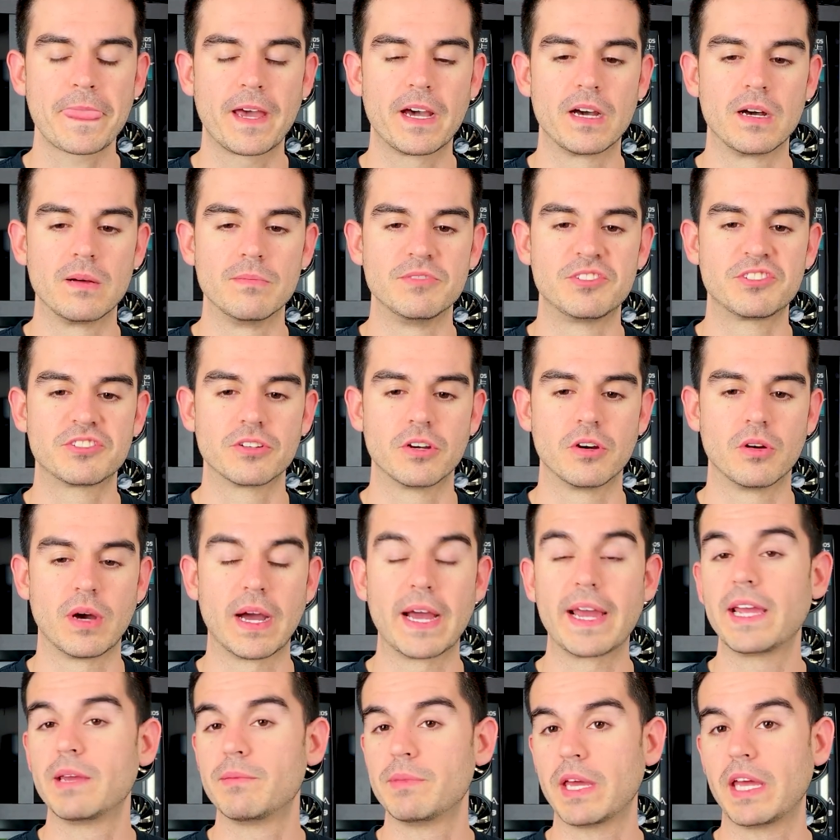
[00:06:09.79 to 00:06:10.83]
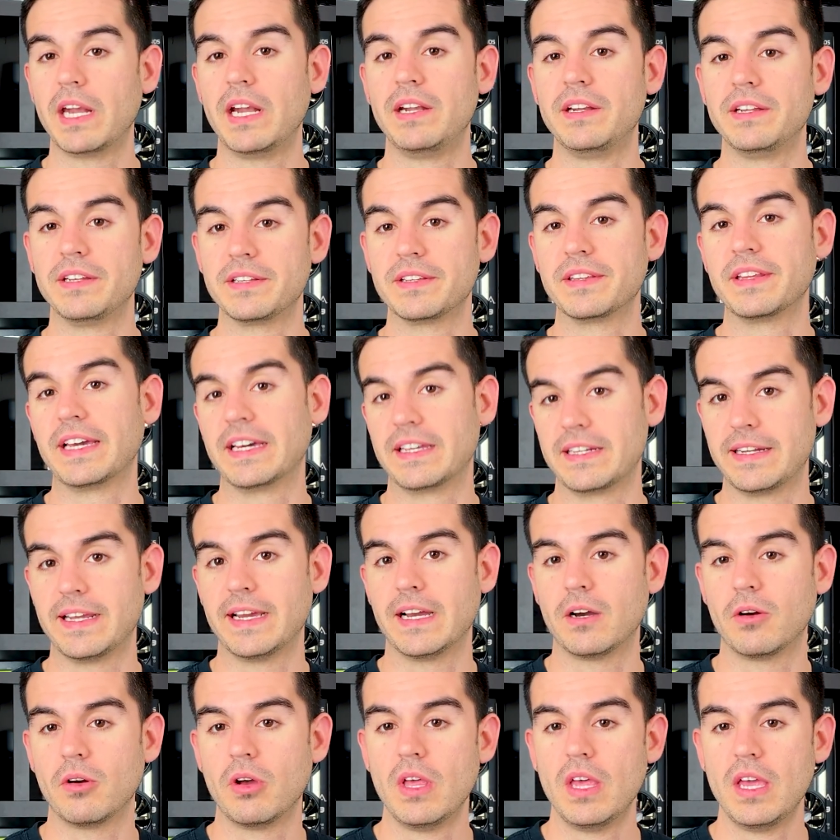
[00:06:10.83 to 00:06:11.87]
Um, so I am editing that
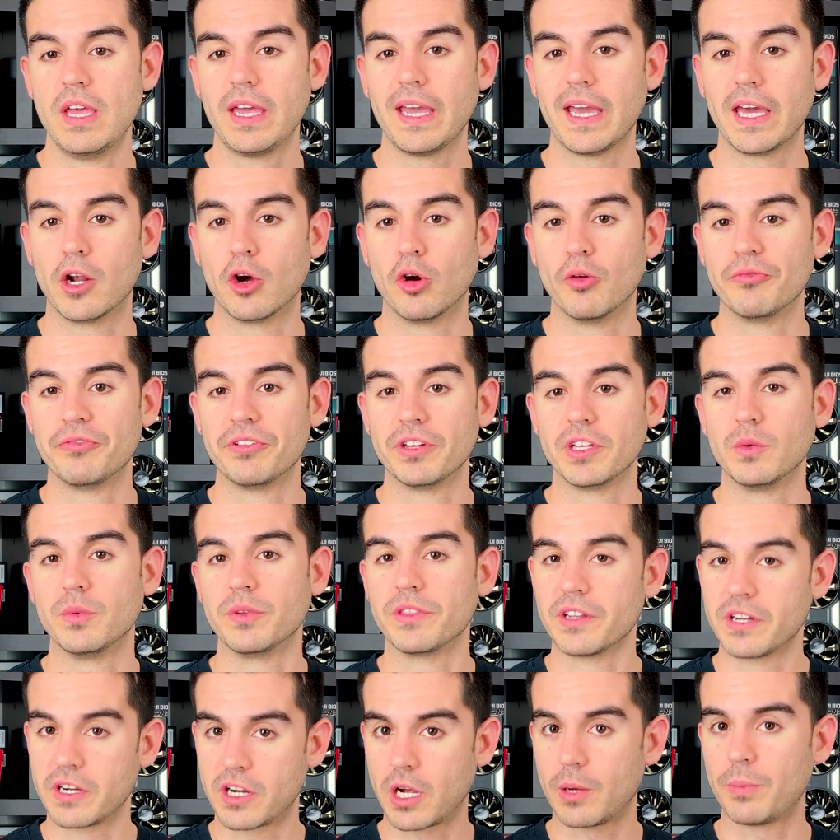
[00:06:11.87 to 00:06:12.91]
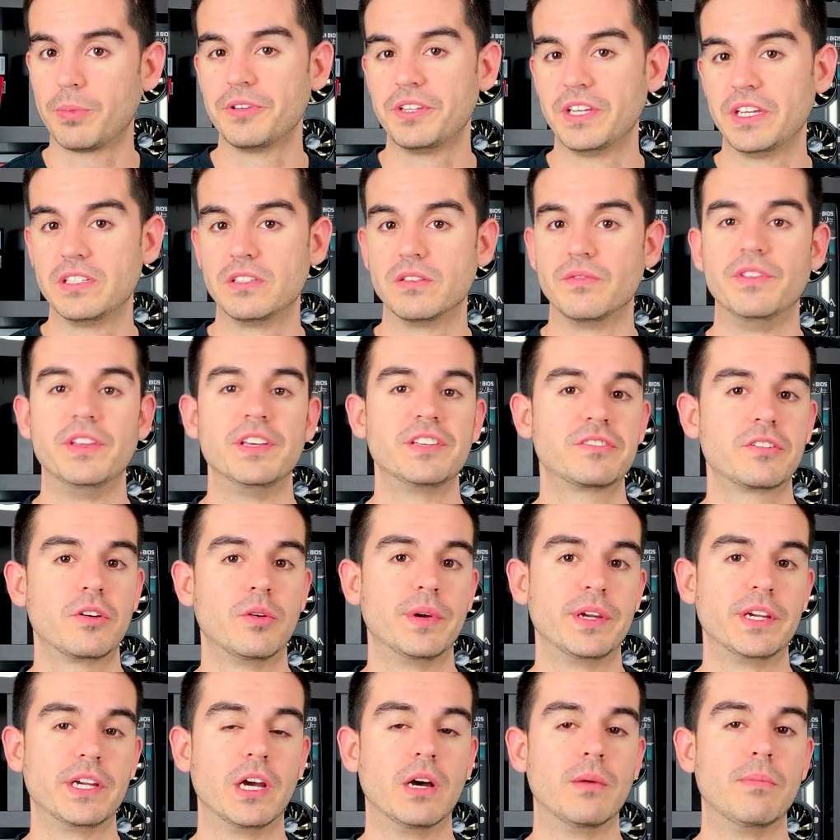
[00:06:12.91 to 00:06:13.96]
now, and hopefully within a couple days of this
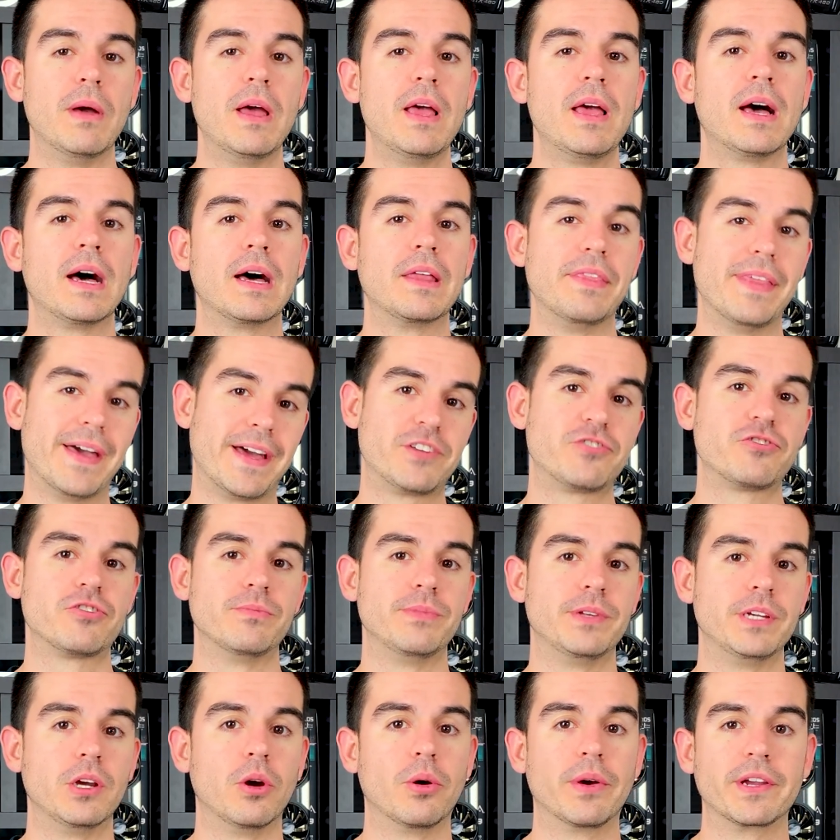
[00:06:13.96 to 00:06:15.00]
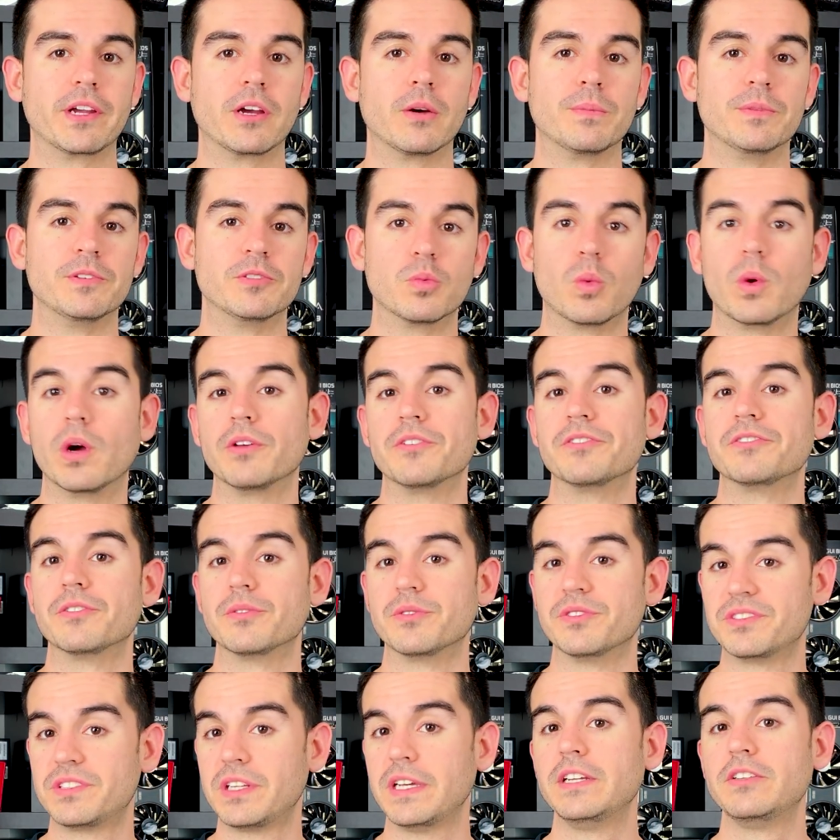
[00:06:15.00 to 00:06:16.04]
going up, uh, that should be going up as well.
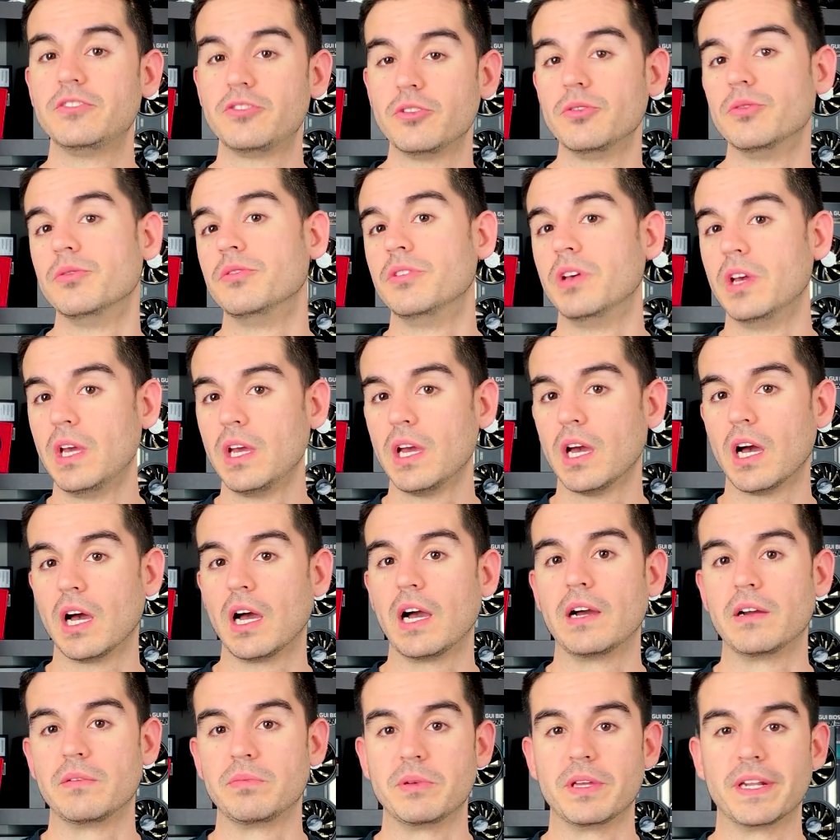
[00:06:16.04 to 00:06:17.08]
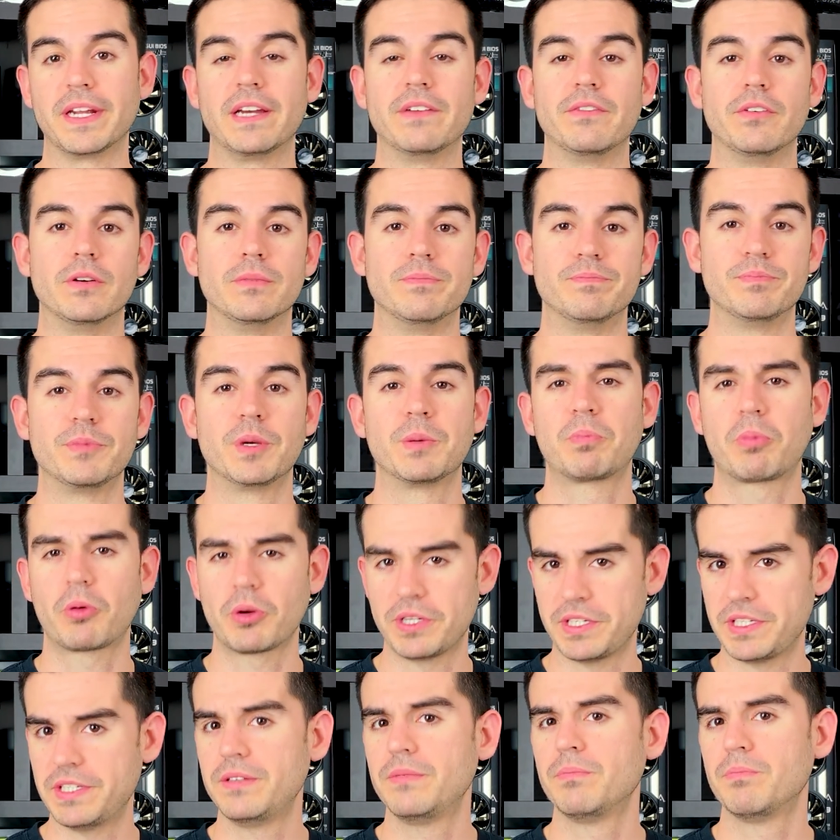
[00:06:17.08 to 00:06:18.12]
So stay tuned. Uh, I'm going to have a, a
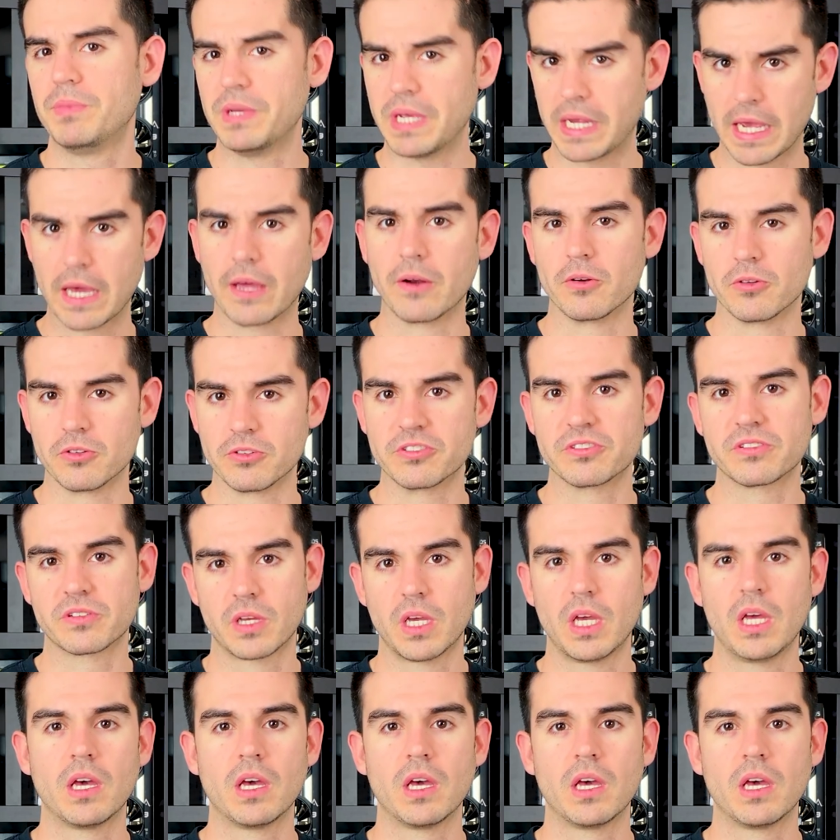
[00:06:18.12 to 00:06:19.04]
pretty beginner's